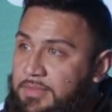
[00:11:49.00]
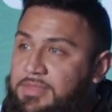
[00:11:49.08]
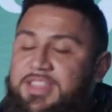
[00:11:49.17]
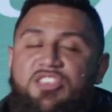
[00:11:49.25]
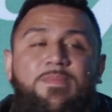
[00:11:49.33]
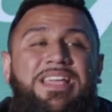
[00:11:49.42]

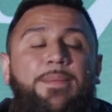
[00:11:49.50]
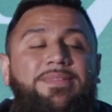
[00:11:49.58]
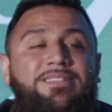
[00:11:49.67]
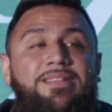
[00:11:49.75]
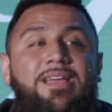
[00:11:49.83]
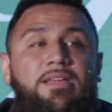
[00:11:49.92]
then you become a
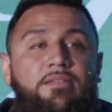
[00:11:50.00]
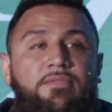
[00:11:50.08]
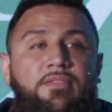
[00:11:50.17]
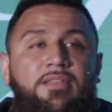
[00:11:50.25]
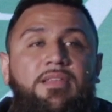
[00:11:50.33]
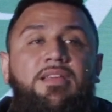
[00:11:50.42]
slave.
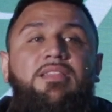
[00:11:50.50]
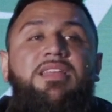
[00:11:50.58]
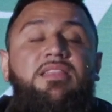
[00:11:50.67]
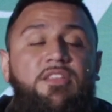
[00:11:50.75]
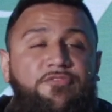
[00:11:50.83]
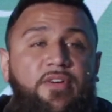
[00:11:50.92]

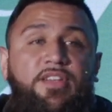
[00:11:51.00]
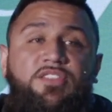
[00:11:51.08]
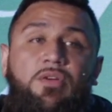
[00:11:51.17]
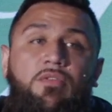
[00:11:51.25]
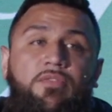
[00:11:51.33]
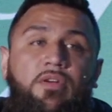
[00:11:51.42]
Then the fun is
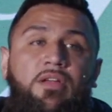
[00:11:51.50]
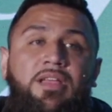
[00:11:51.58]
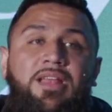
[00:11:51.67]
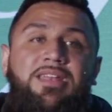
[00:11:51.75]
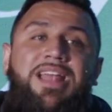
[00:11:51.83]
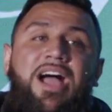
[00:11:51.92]
over.
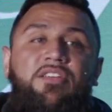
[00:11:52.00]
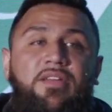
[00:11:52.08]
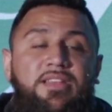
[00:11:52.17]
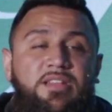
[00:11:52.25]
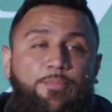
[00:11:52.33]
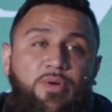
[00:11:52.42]
Now you're
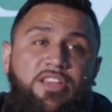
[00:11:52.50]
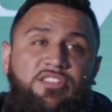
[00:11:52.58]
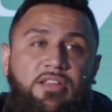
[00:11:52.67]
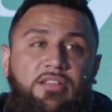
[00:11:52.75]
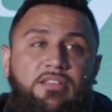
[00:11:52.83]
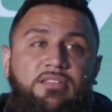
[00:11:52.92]
in
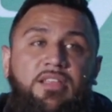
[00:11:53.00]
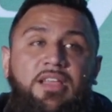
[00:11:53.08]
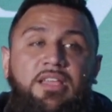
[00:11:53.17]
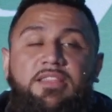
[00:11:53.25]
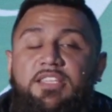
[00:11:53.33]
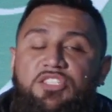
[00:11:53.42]
depression because
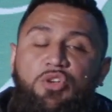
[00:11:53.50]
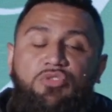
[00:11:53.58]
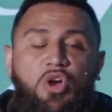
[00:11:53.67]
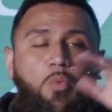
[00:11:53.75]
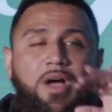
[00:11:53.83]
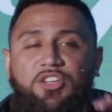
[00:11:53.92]
this dude
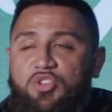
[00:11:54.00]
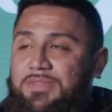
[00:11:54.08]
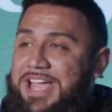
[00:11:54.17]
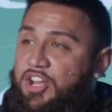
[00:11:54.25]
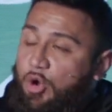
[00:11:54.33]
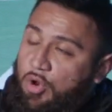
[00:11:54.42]
don't want you,
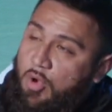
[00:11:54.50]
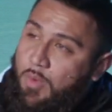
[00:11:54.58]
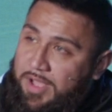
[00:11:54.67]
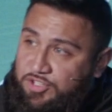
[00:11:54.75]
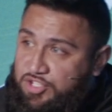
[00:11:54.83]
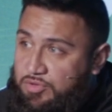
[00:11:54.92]
that girl don't
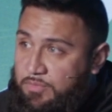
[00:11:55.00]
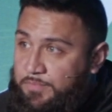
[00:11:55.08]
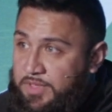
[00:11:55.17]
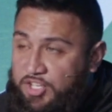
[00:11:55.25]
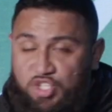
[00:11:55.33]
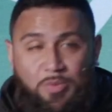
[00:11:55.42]
want you
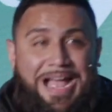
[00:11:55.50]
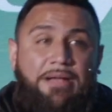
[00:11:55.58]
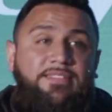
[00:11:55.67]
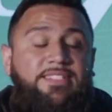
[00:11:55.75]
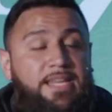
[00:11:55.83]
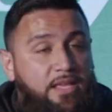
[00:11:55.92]
because you were
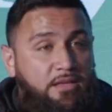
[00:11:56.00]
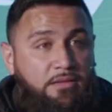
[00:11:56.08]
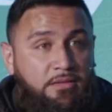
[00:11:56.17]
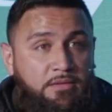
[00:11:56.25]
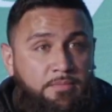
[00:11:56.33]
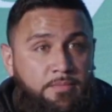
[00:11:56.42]
out sinning.